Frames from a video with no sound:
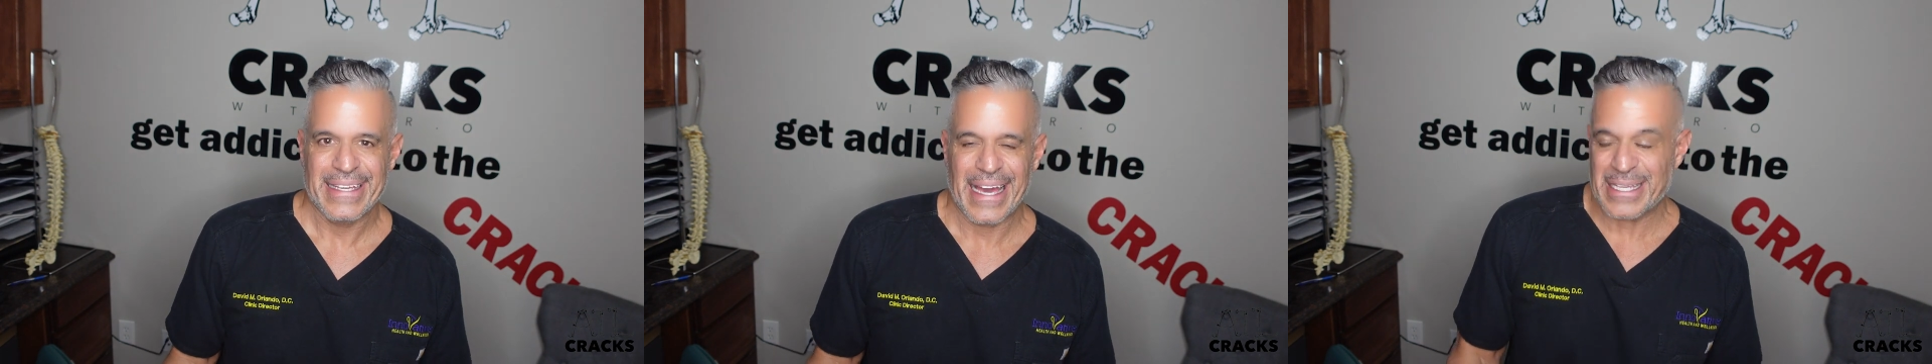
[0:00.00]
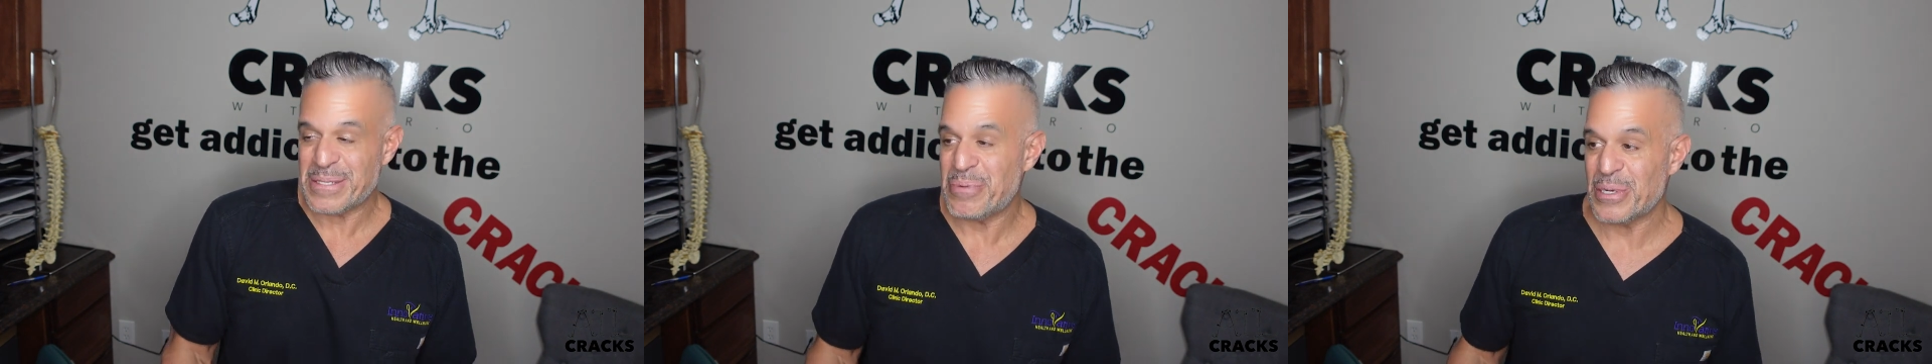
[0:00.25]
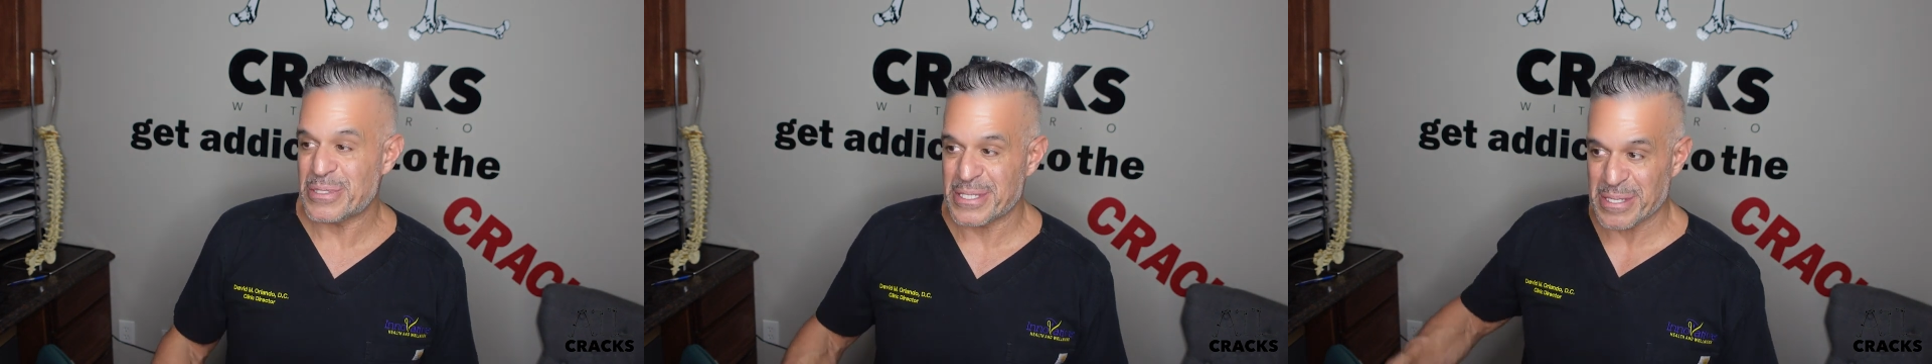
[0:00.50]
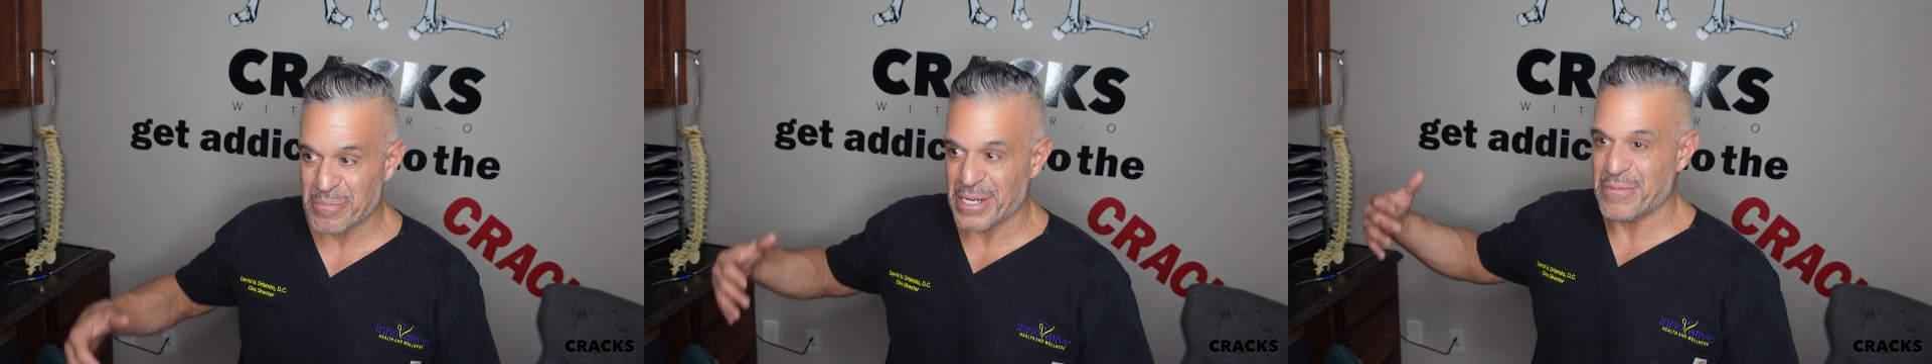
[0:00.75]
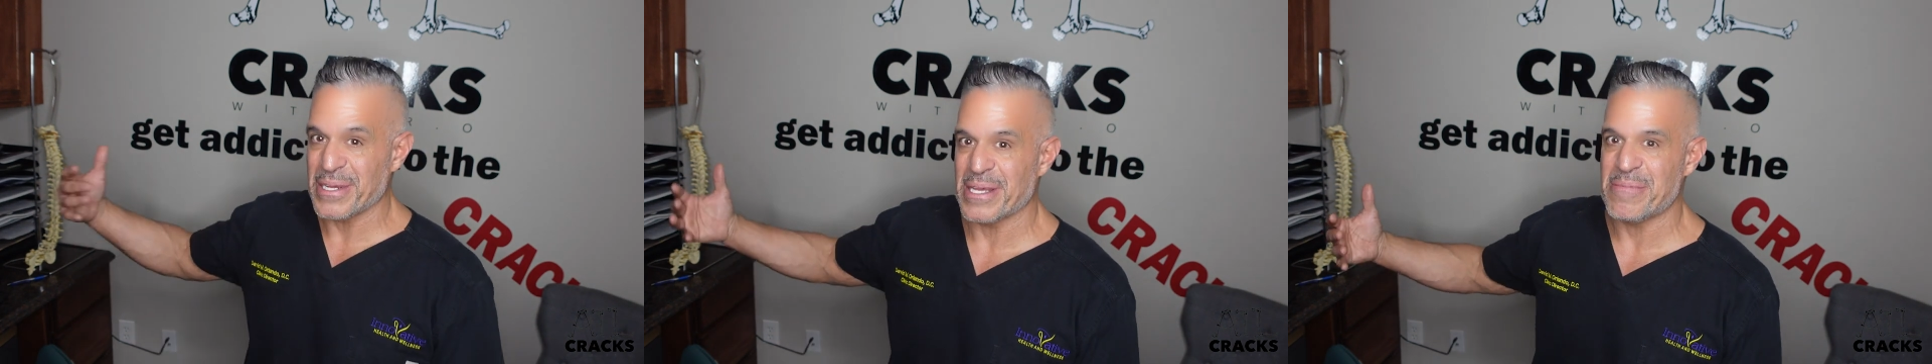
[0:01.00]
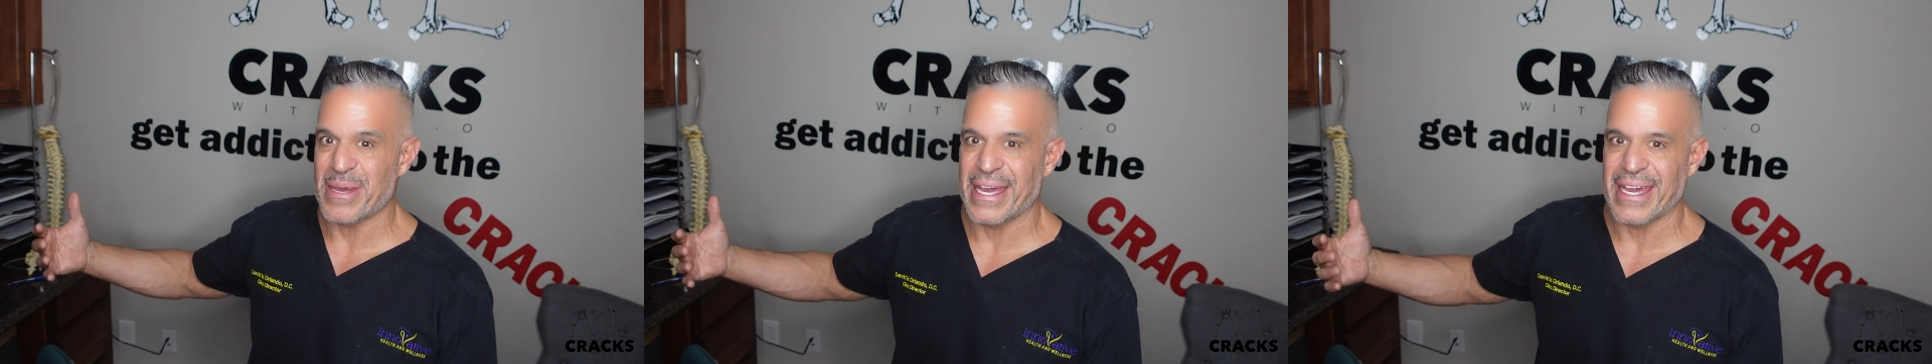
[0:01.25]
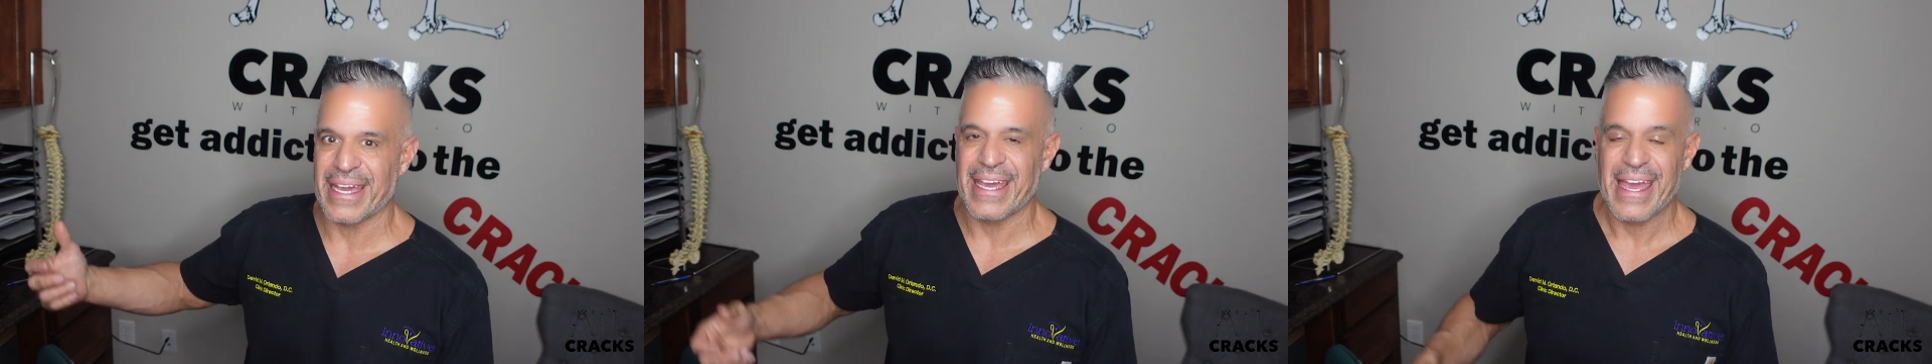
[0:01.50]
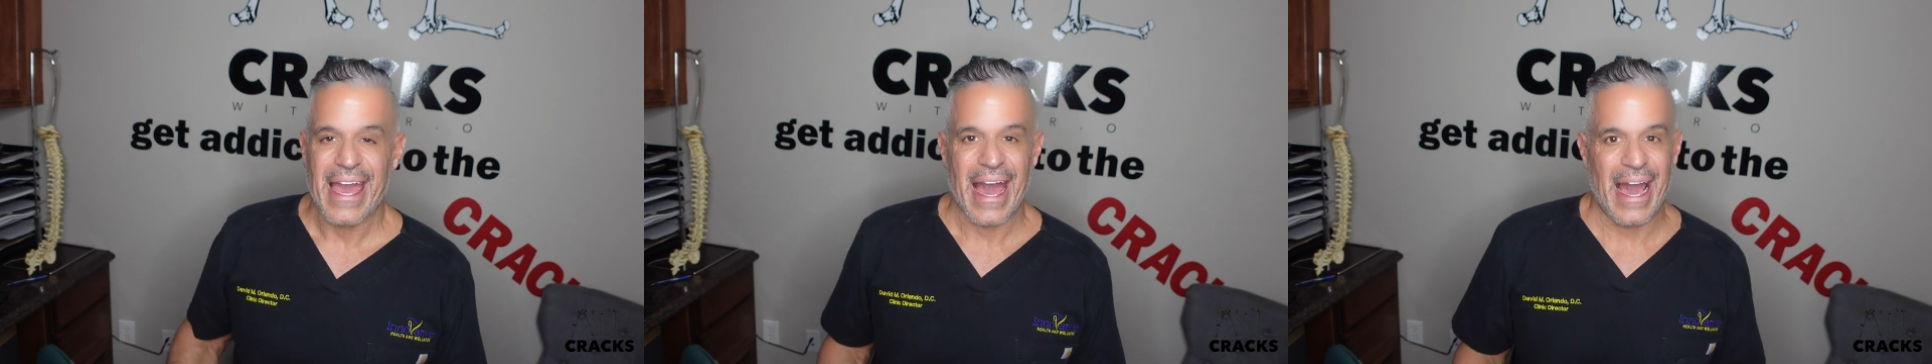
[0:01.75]
as opposed to somebody really
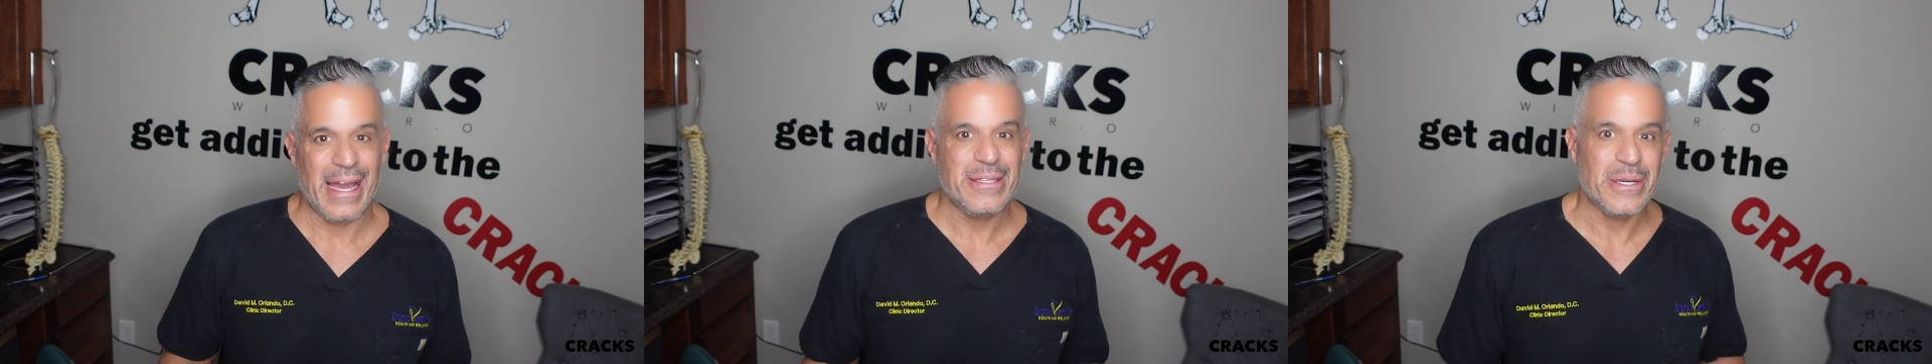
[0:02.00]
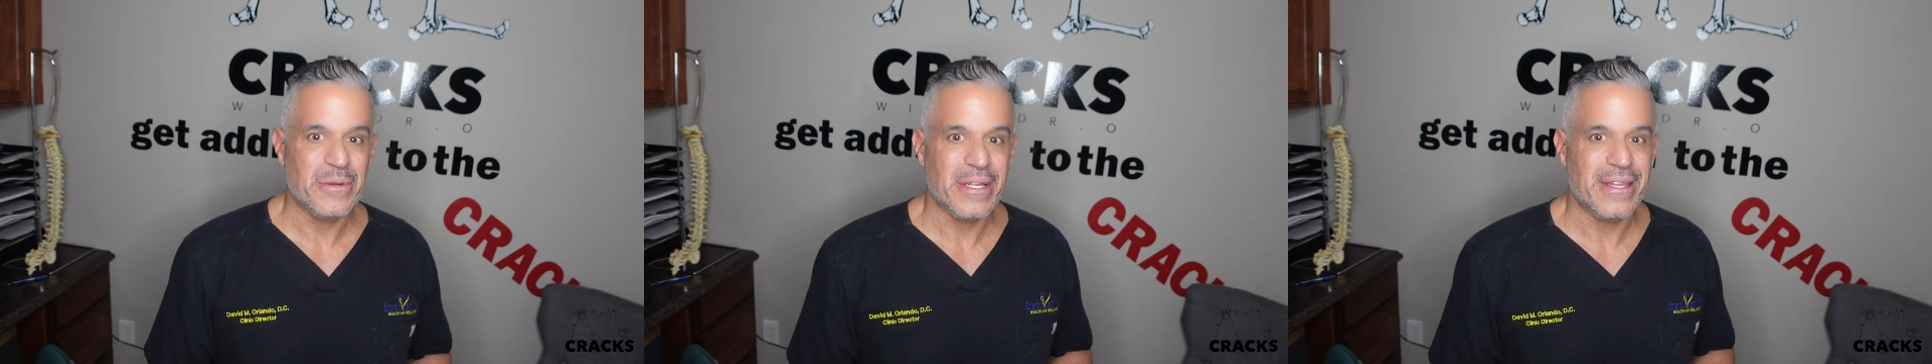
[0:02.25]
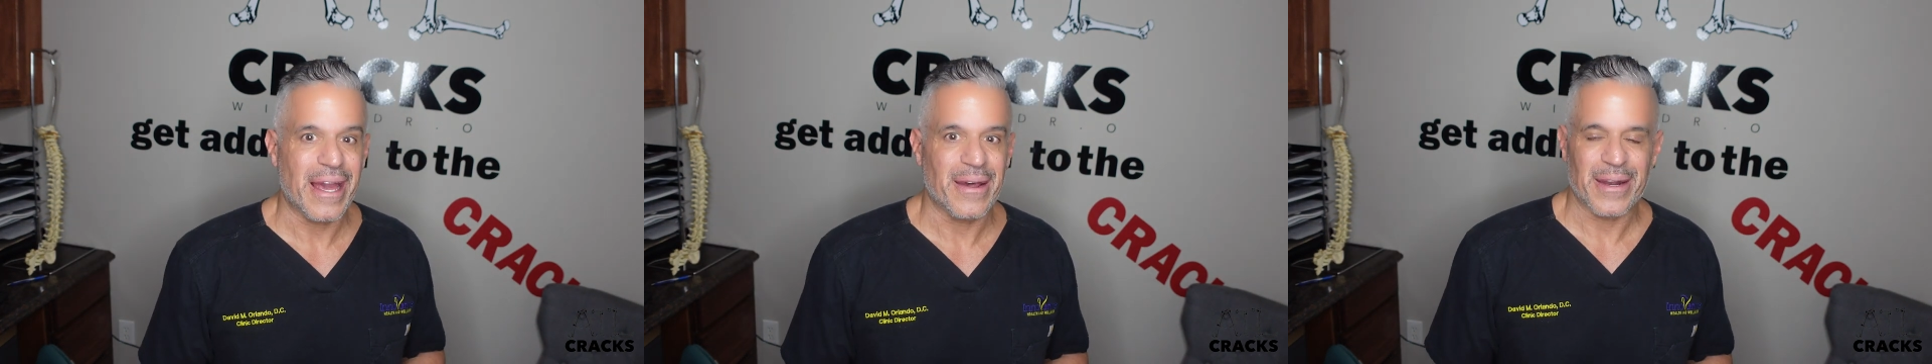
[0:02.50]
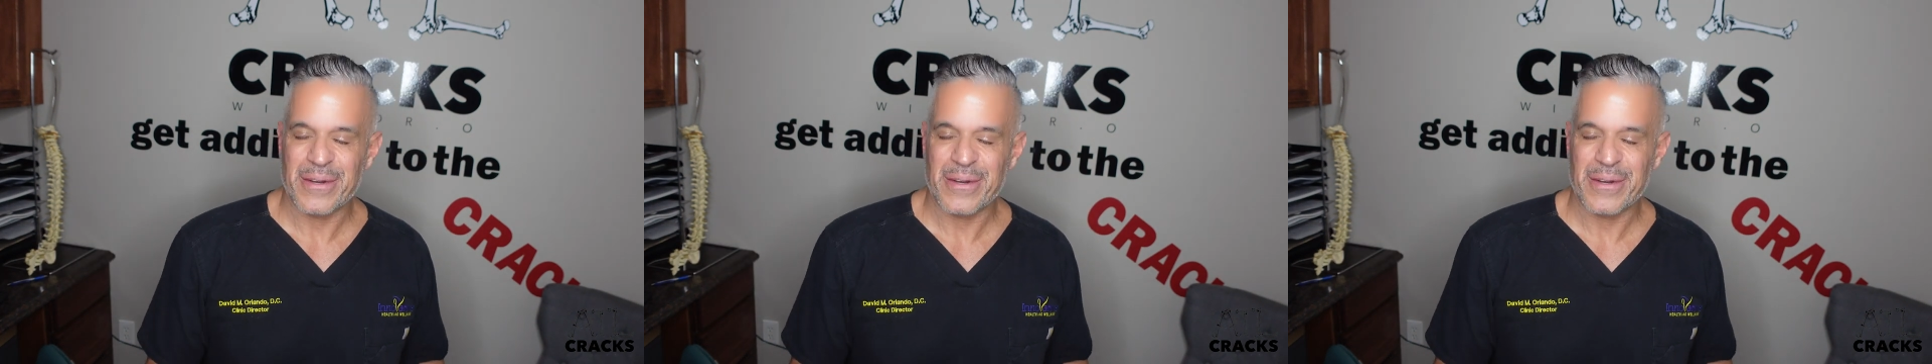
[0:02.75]
big, I tone it down.